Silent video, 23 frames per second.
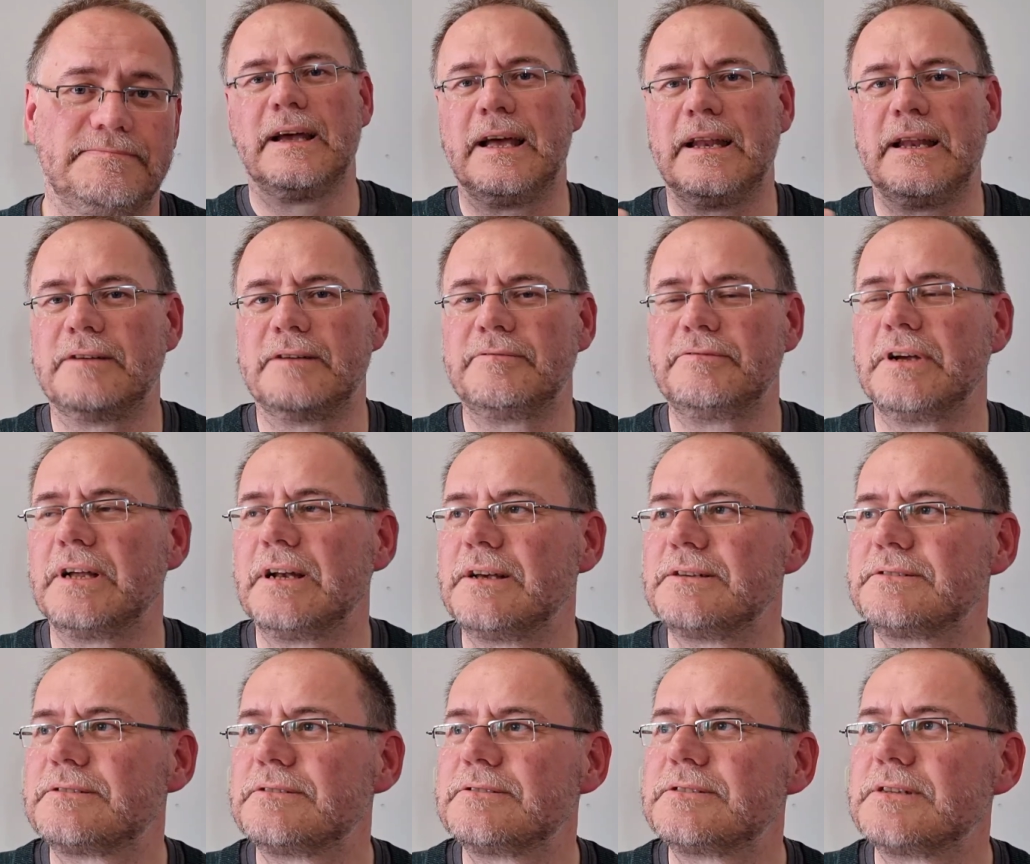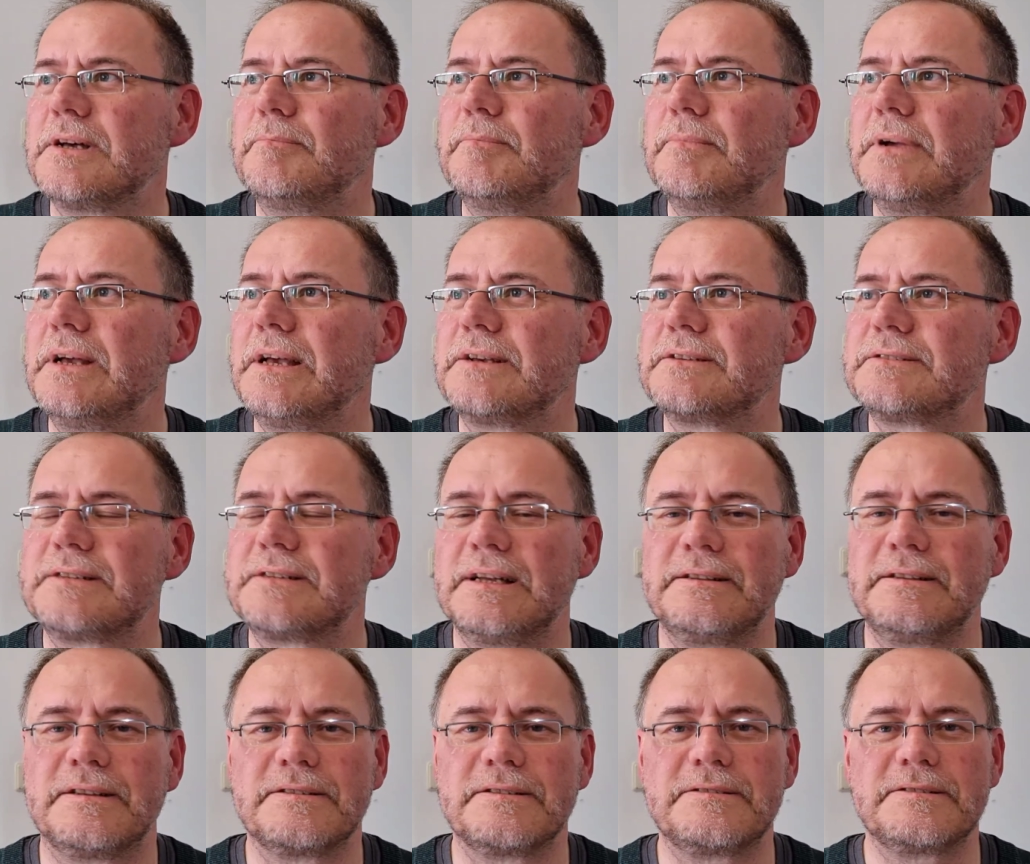And I realize to some
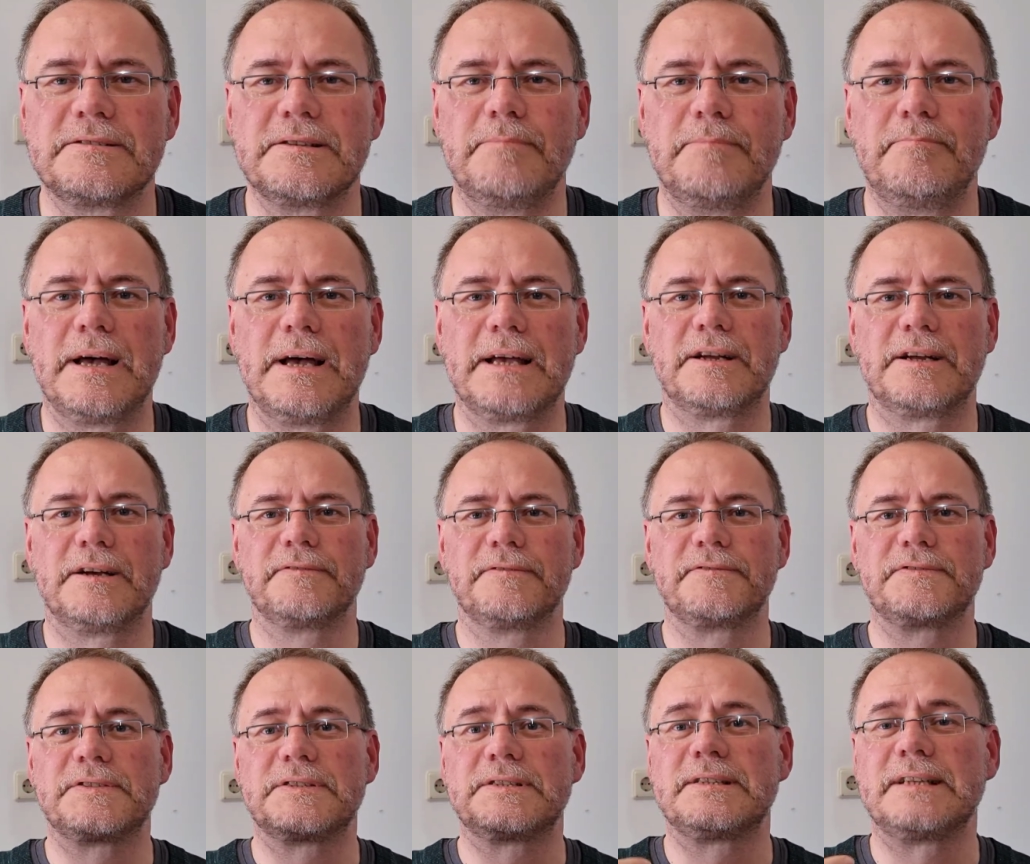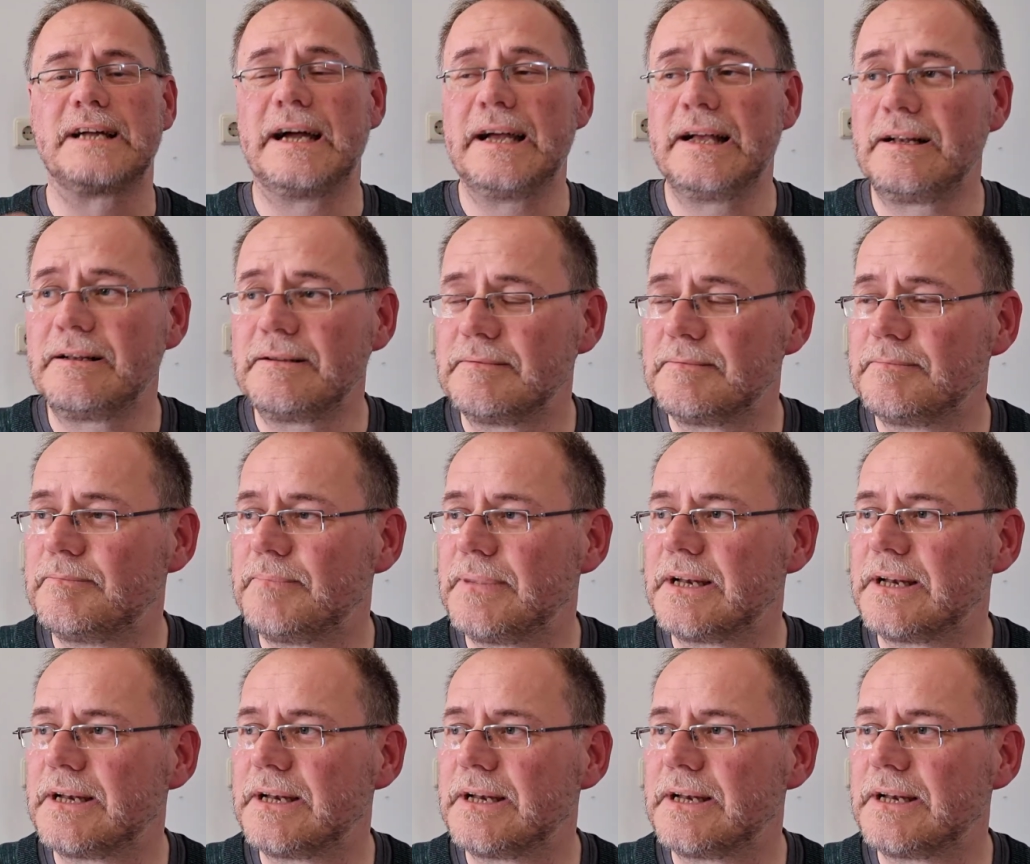extent this is a matter of style,